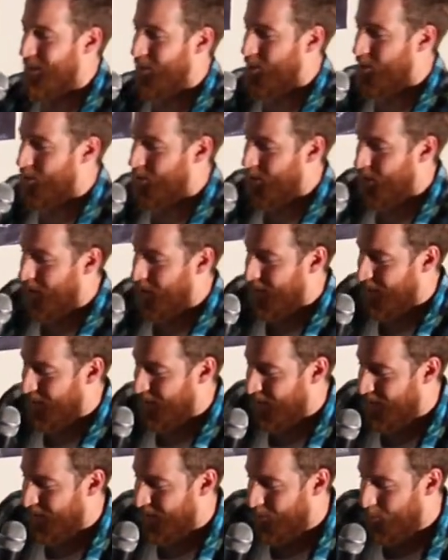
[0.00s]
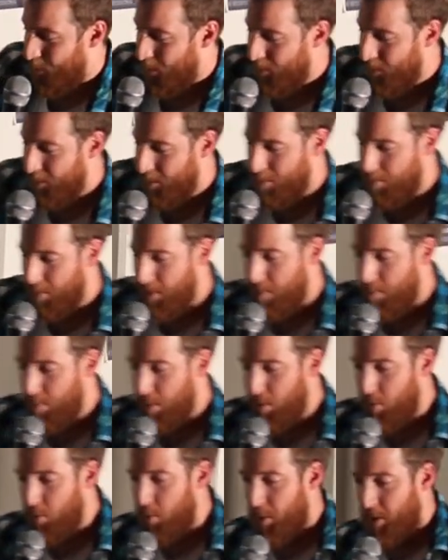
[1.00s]
so one of the, the,
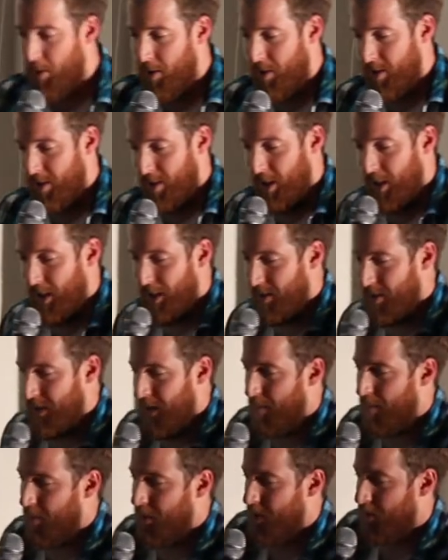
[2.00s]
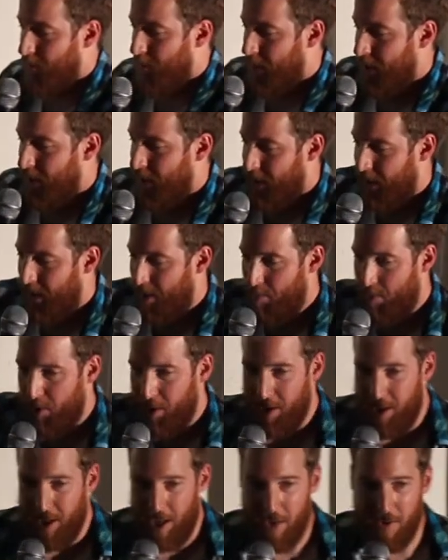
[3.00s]
boo words I established in my
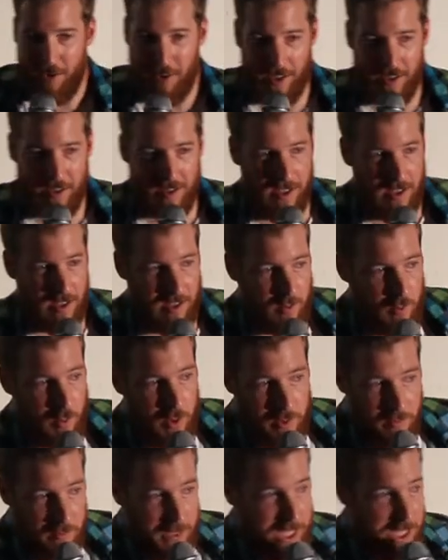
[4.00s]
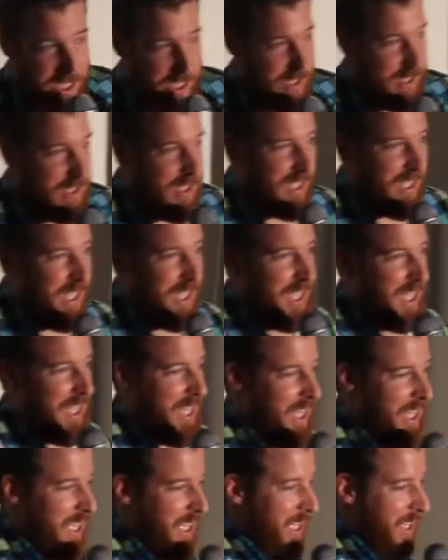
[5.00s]
company now is uh, the word meeting.
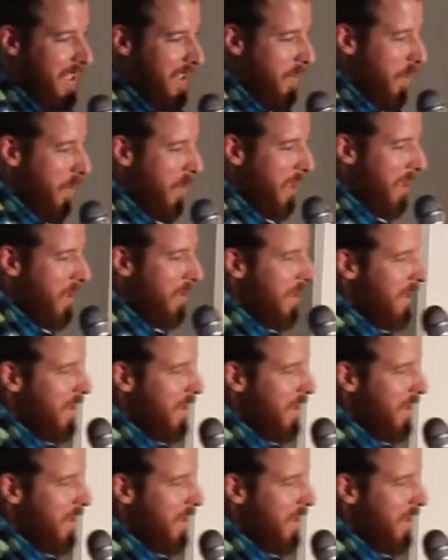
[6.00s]
And uh, what we do